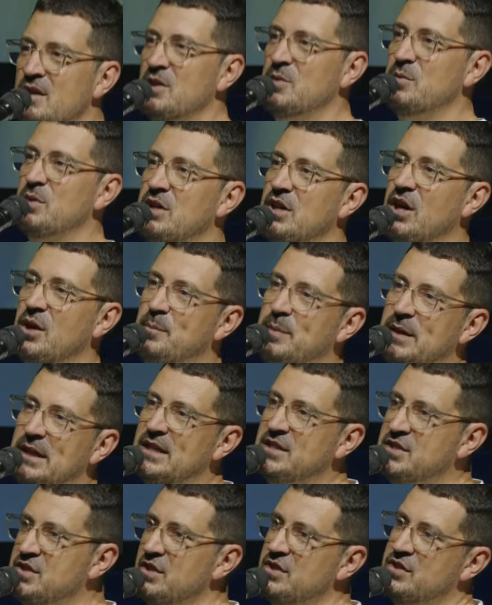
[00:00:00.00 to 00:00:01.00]
Well, God
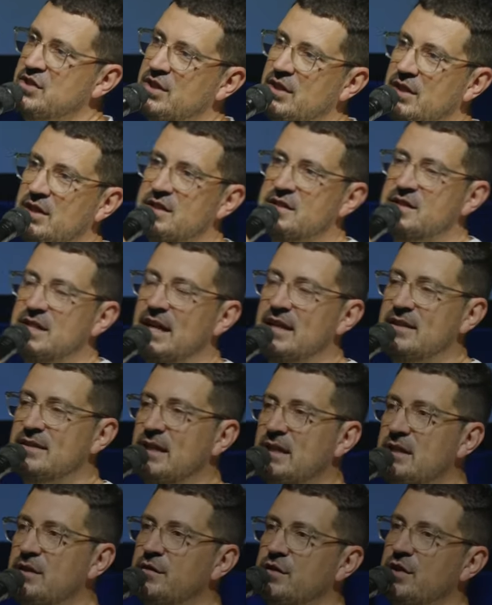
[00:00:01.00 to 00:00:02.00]
bless you, church. Hey,
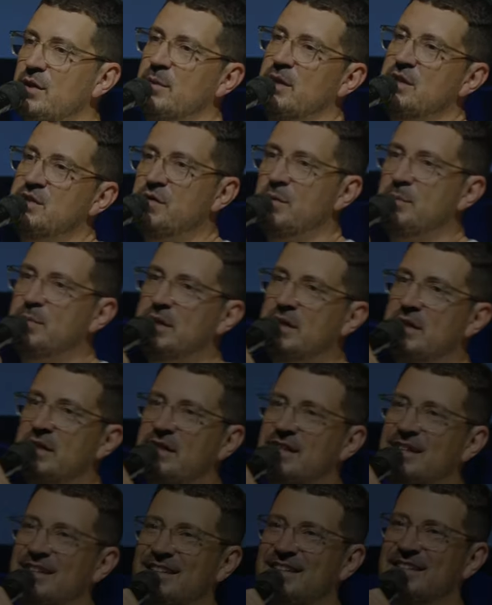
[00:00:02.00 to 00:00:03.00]
thank you so much for being
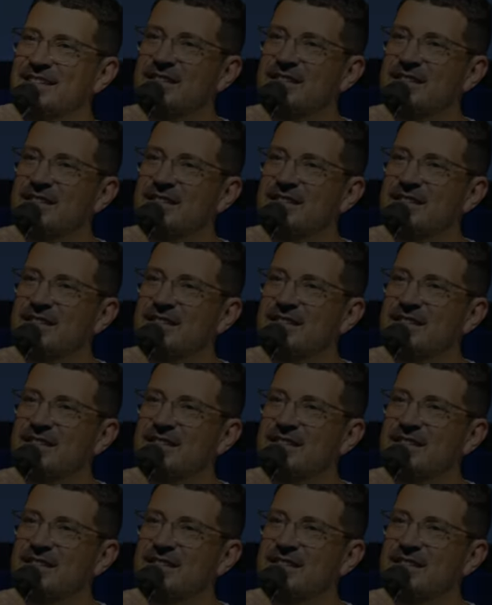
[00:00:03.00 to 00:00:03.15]
here